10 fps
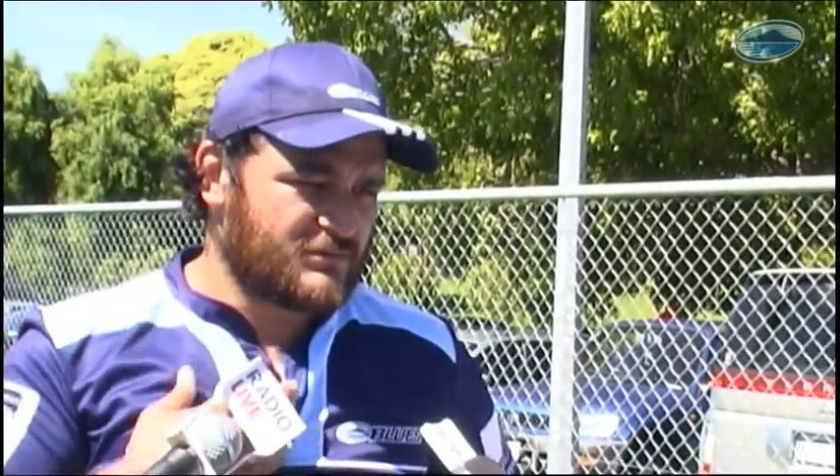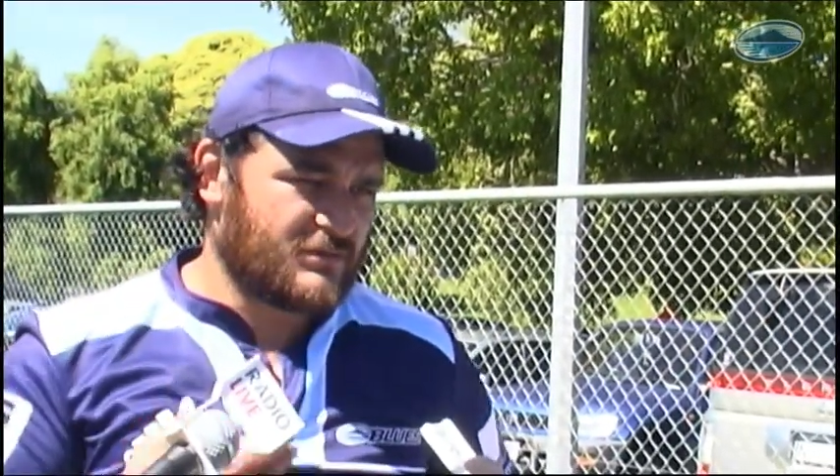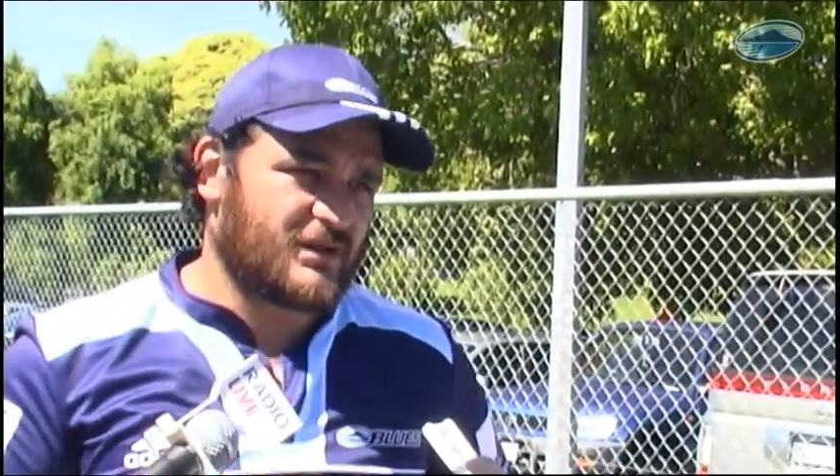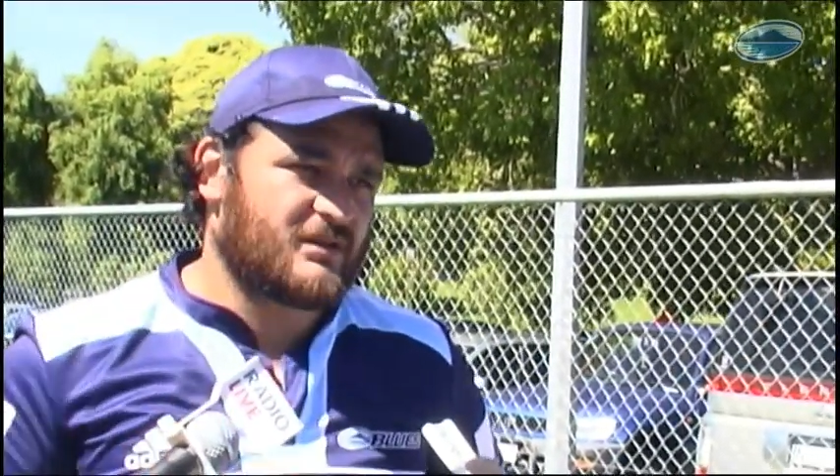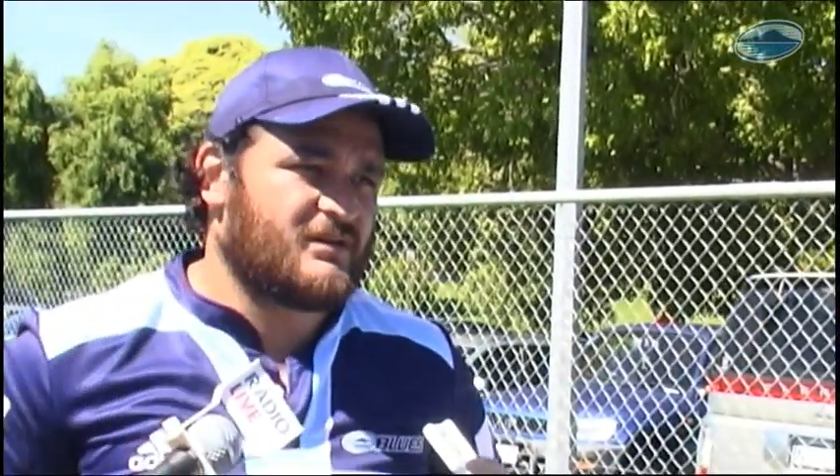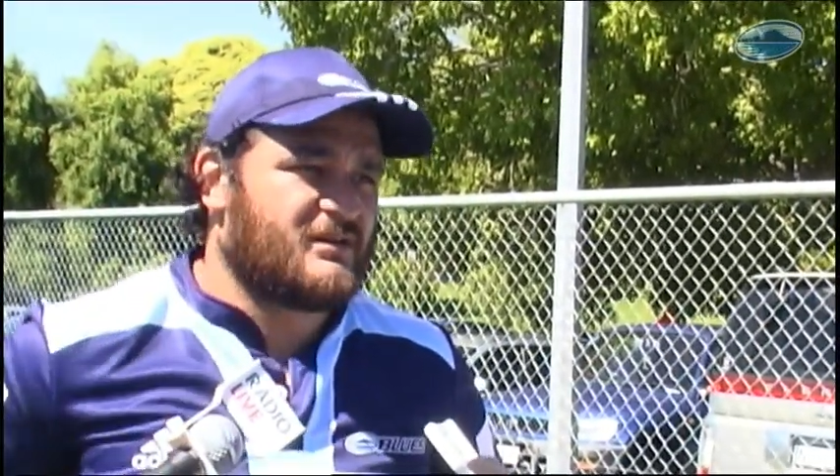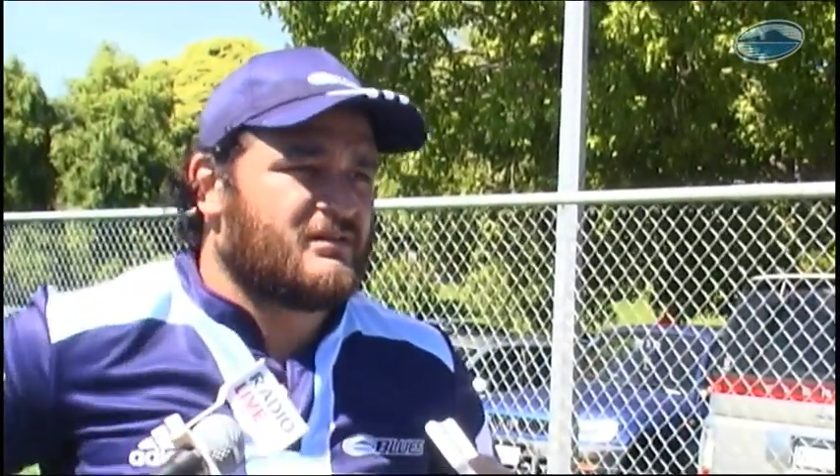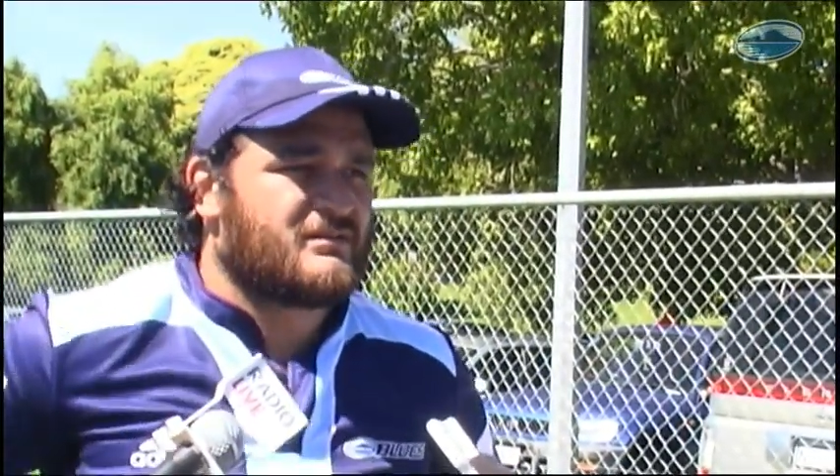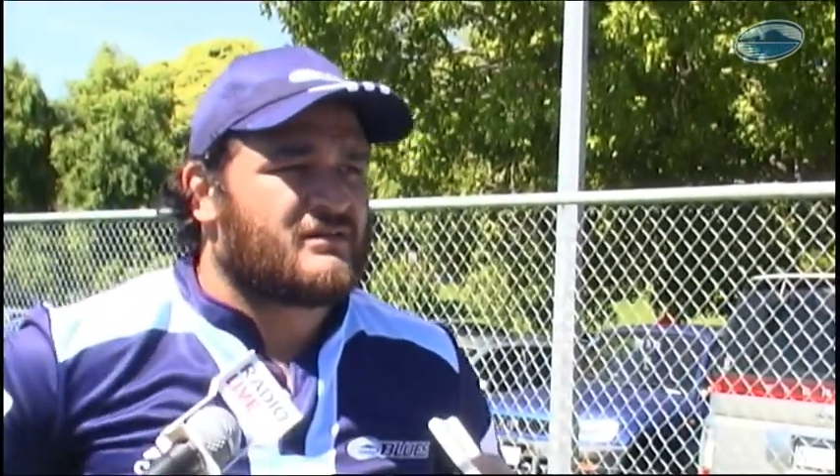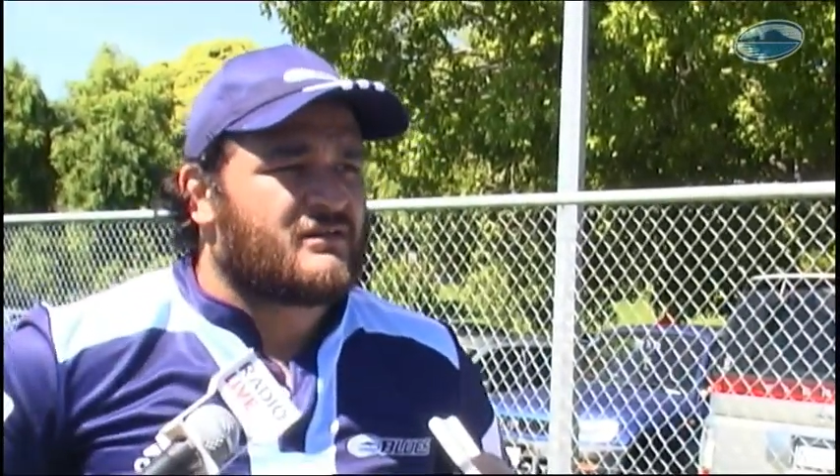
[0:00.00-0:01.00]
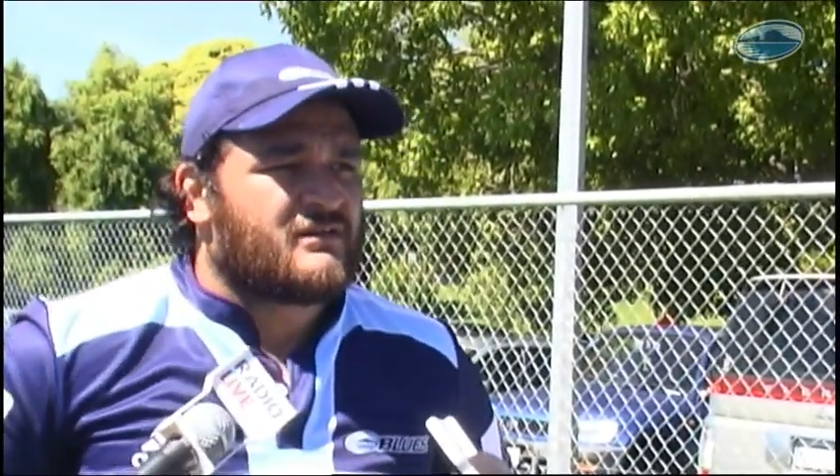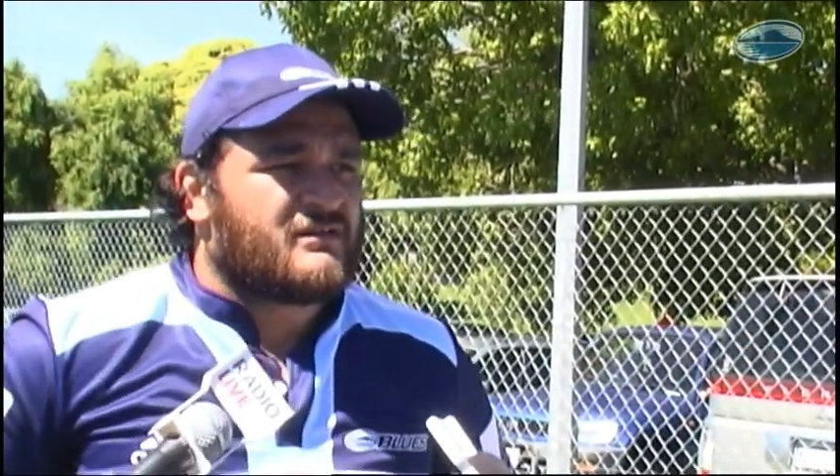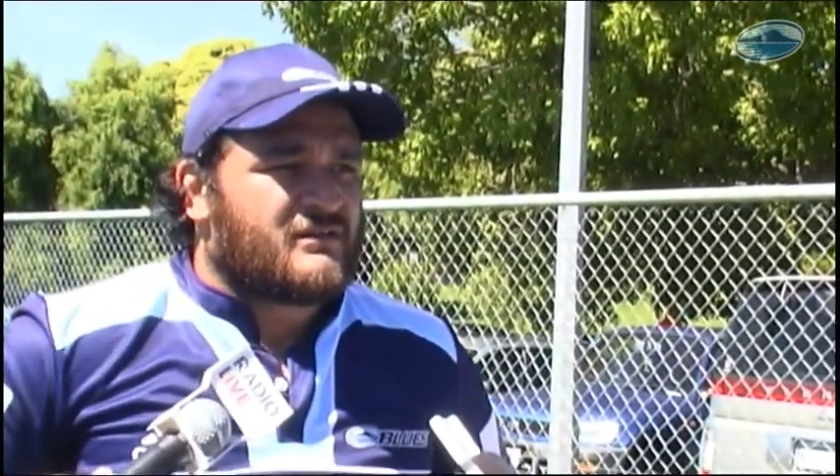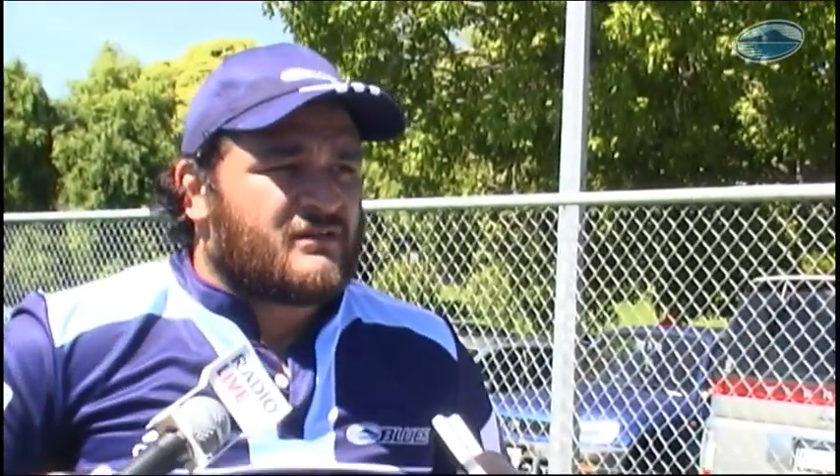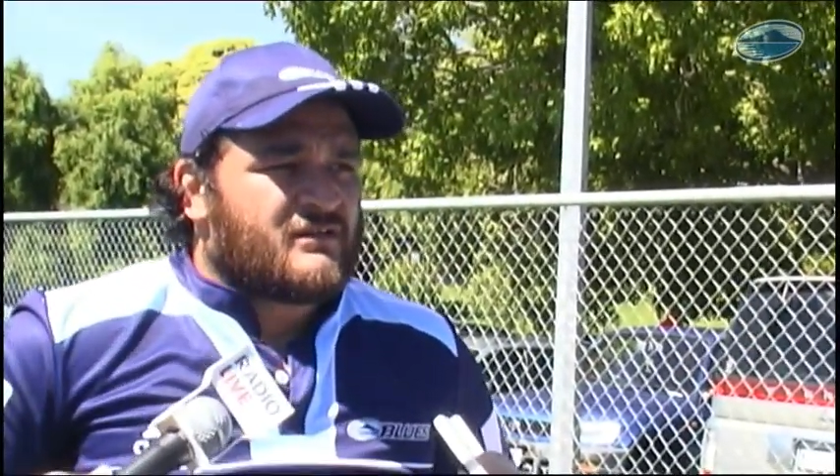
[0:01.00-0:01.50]
I've
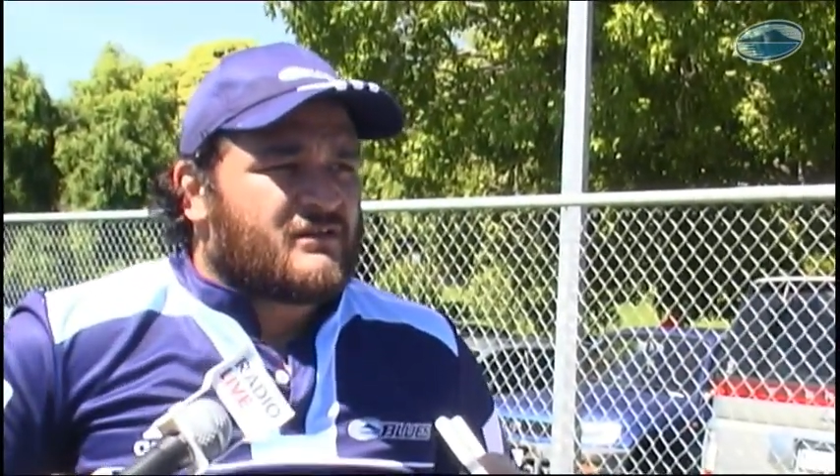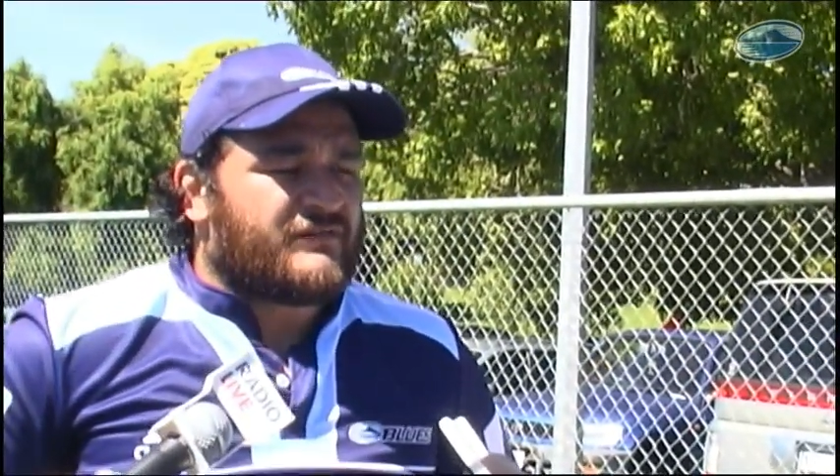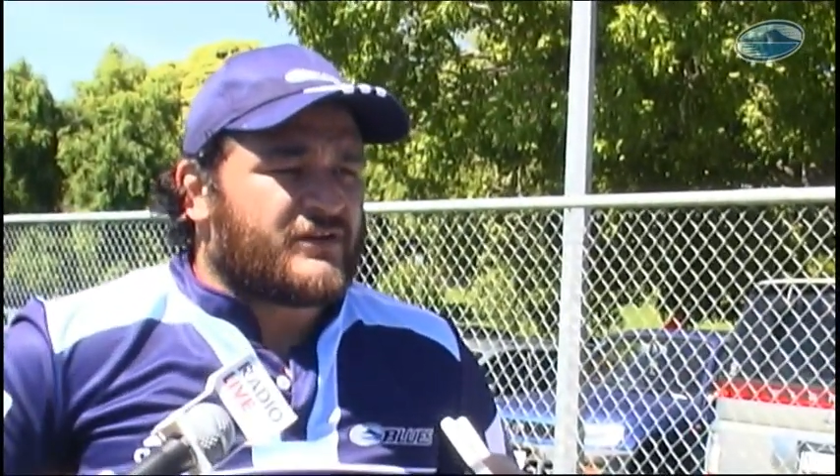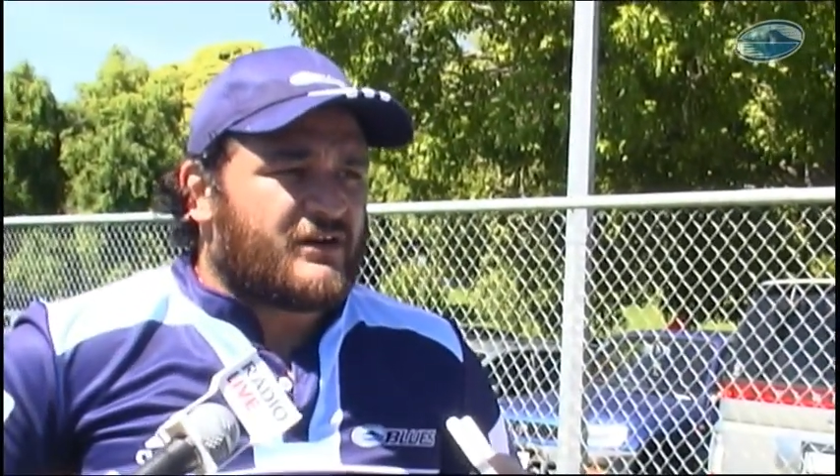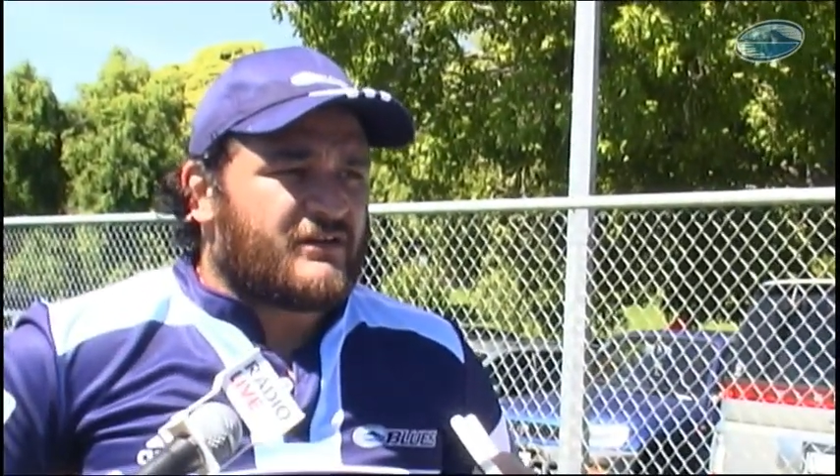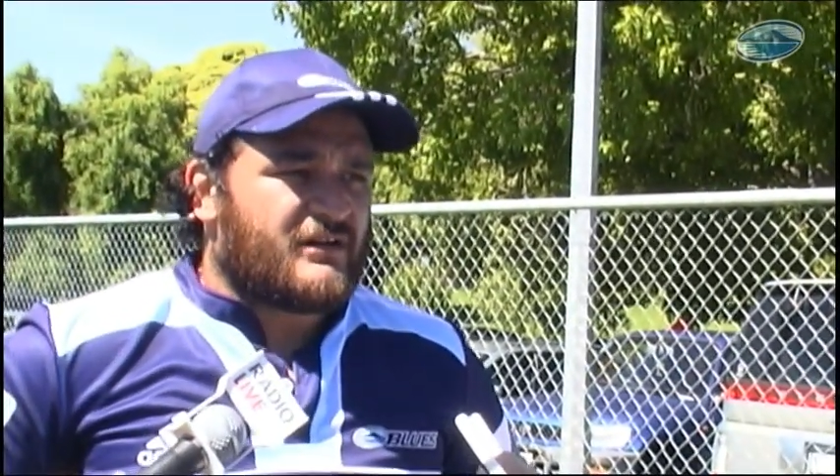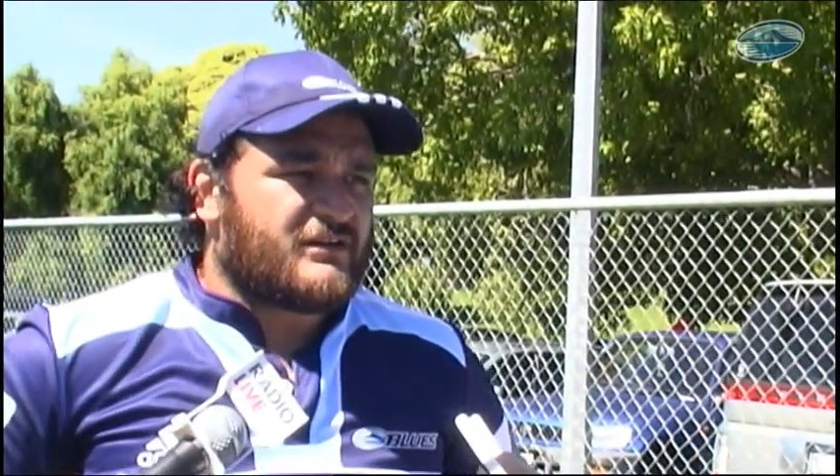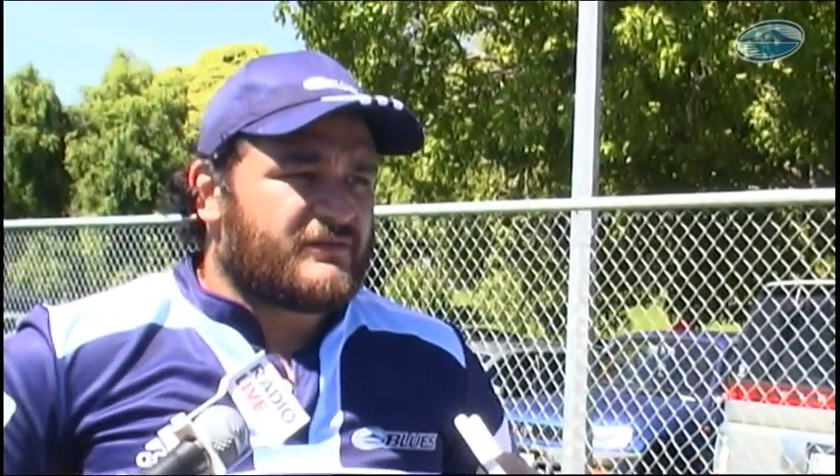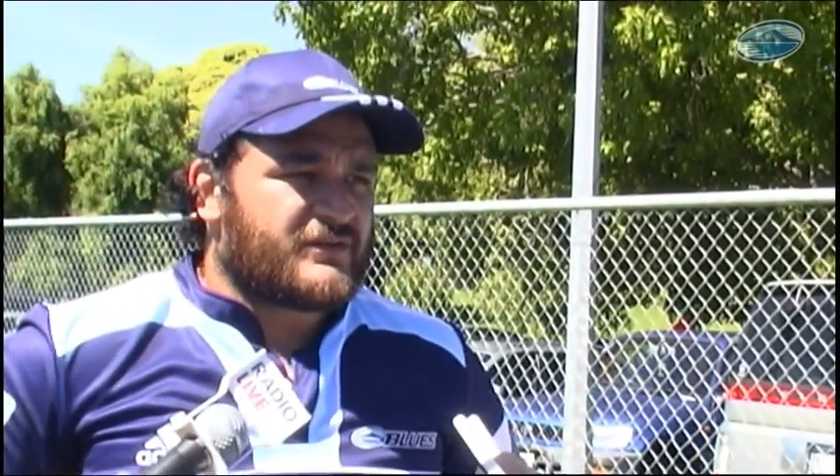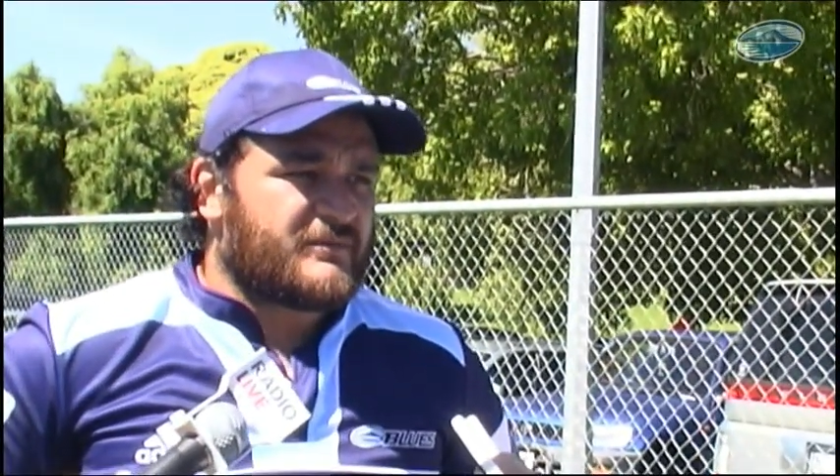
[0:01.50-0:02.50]
only